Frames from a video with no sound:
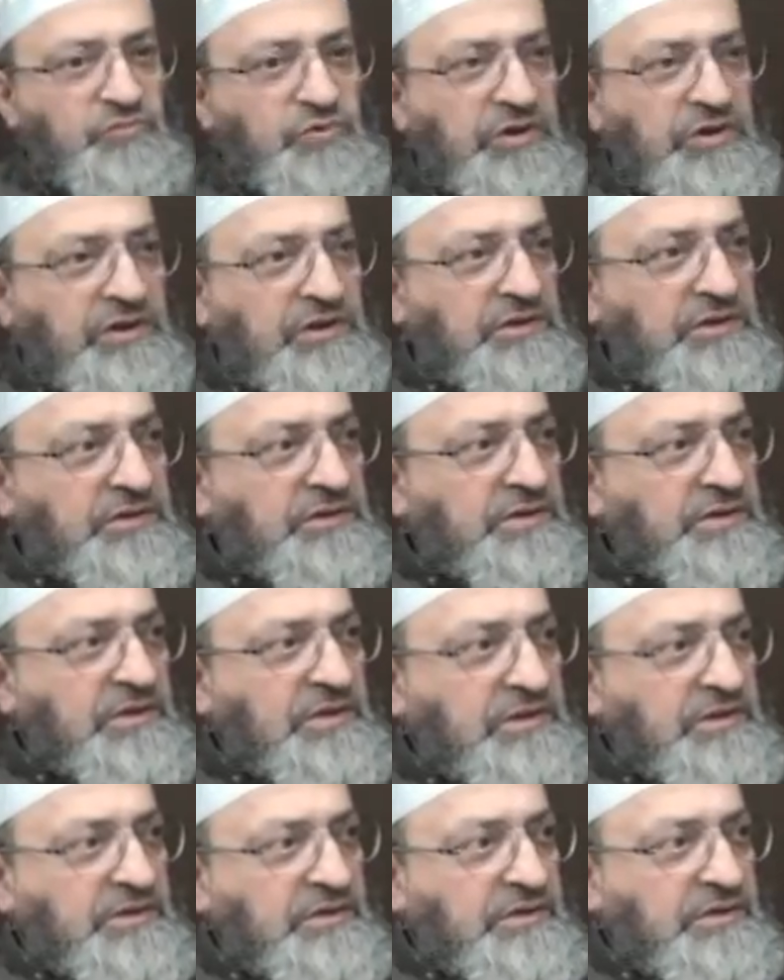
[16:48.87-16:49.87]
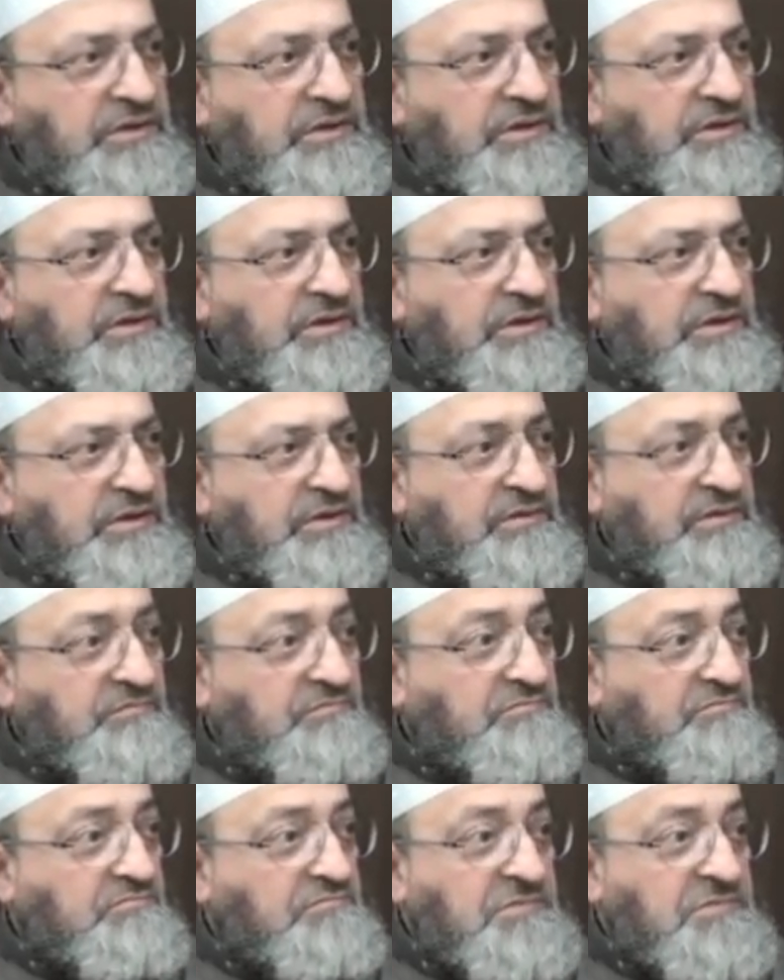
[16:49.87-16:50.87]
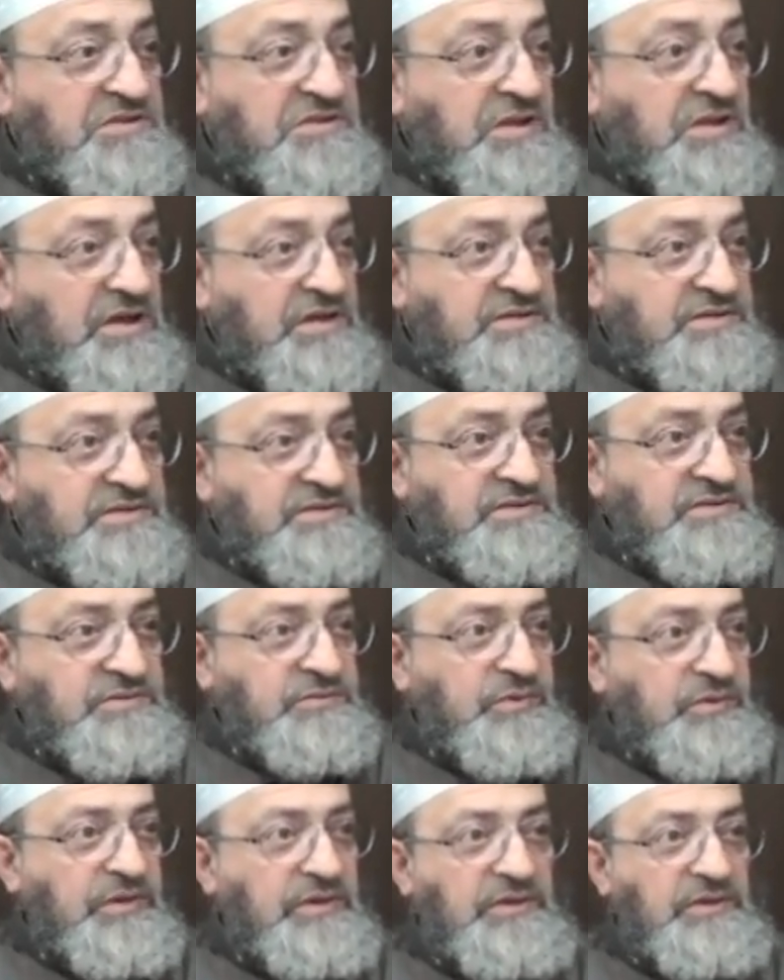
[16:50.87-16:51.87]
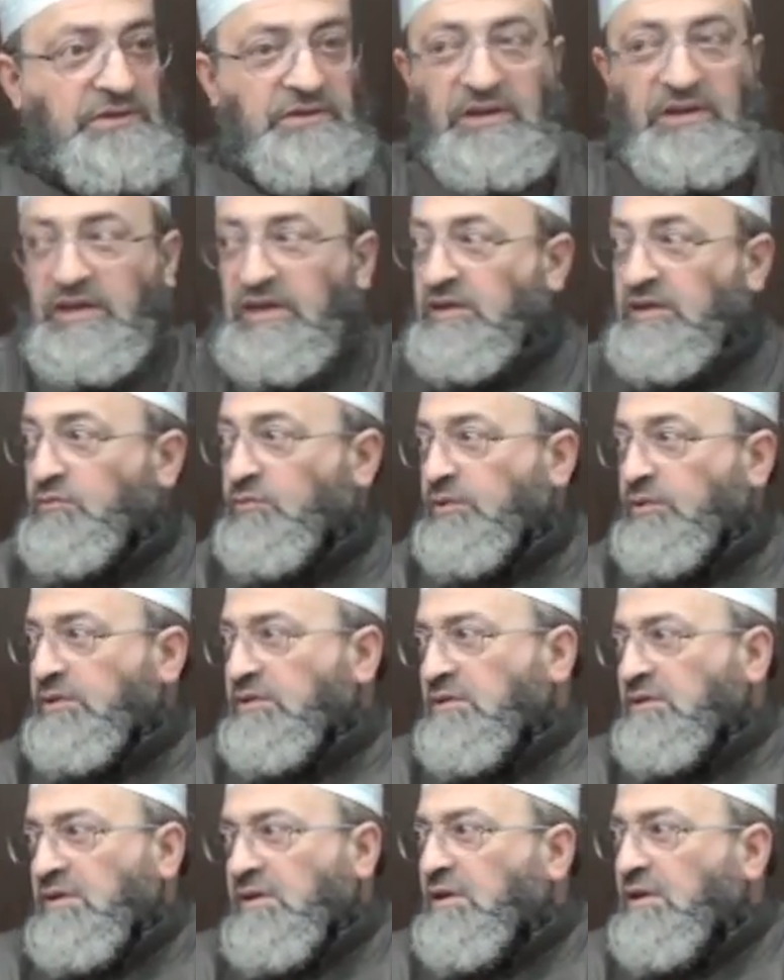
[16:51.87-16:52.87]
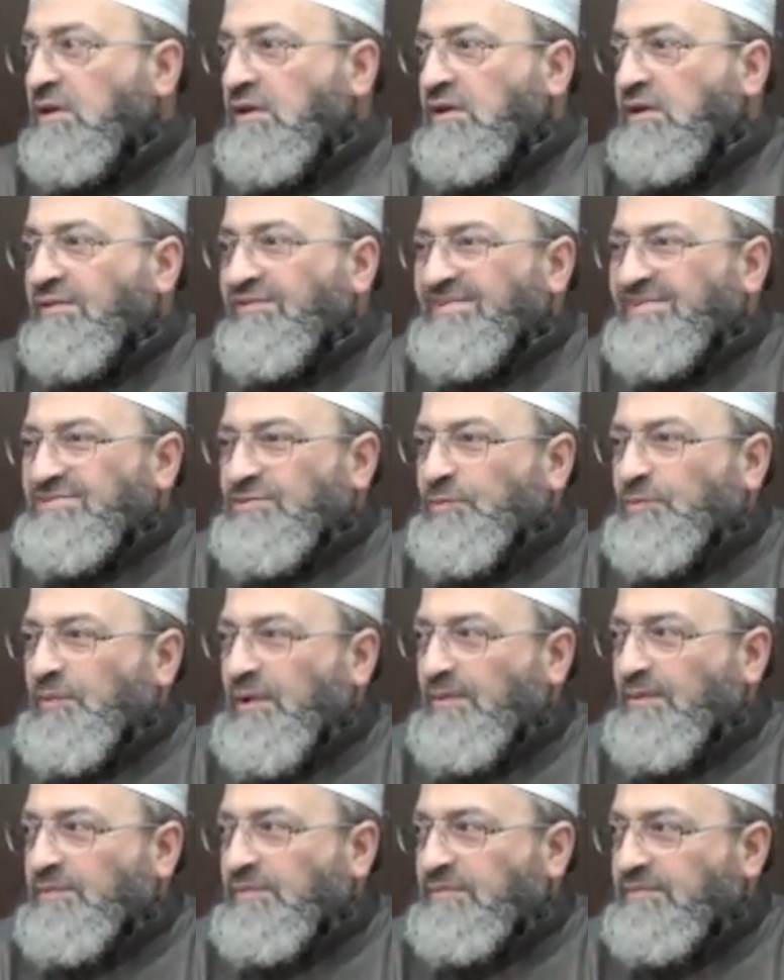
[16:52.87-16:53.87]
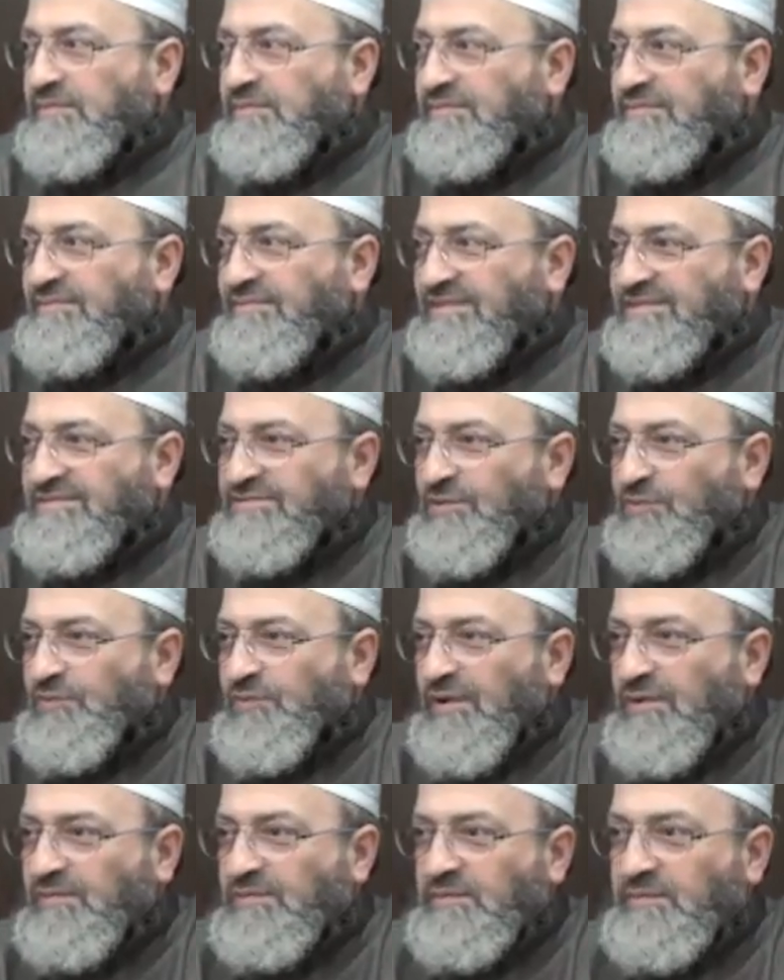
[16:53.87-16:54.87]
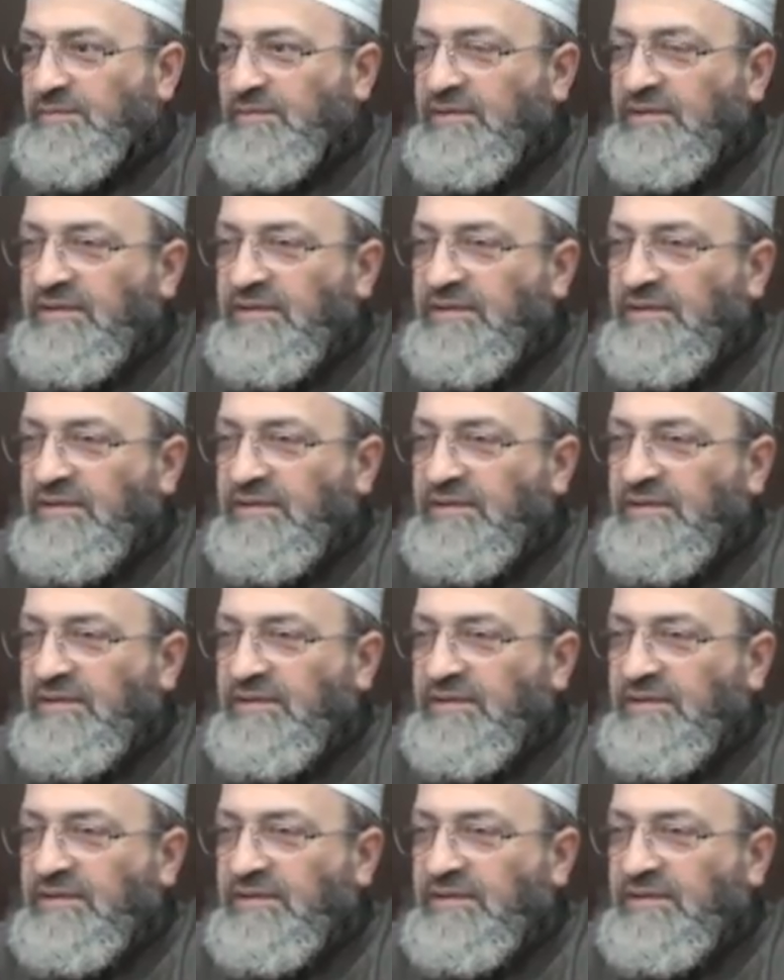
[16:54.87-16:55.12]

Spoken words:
We can discuss, we can eat, there's no problem. There's no problem.